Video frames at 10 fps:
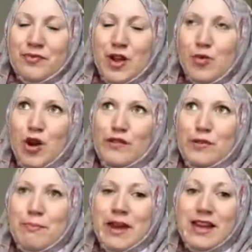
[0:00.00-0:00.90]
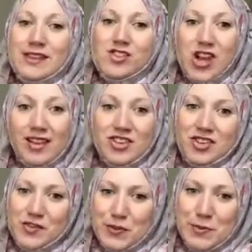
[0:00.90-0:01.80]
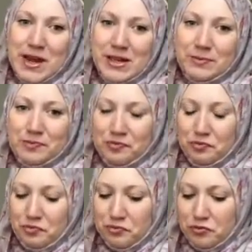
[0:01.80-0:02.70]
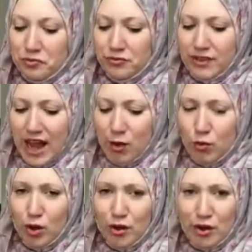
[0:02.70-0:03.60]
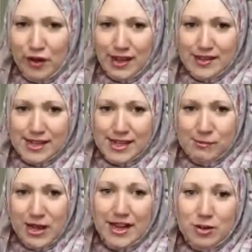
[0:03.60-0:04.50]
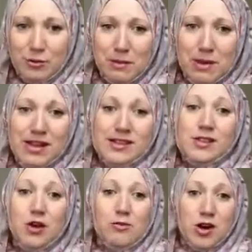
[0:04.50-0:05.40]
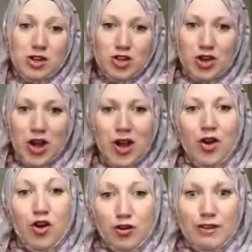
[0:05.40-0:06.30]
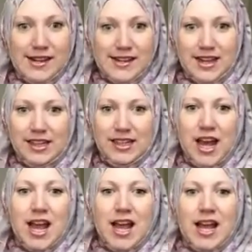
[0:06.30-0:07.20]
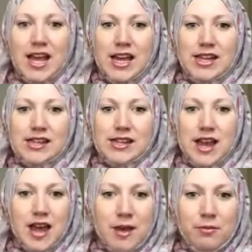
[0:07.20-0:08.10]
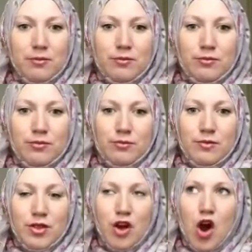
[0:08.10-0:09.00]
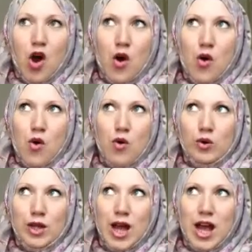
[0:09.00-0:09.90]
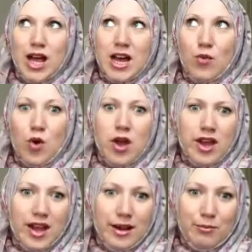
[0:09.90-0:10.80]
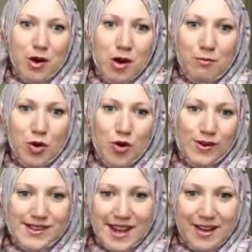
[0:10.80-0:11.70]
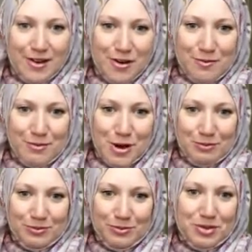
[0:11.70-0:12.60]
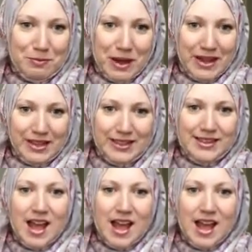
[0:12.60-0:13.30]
one of the biggest challenges for me and one of the things that has played on my mind so much already is the whole working mum or stay-at-home mum debate.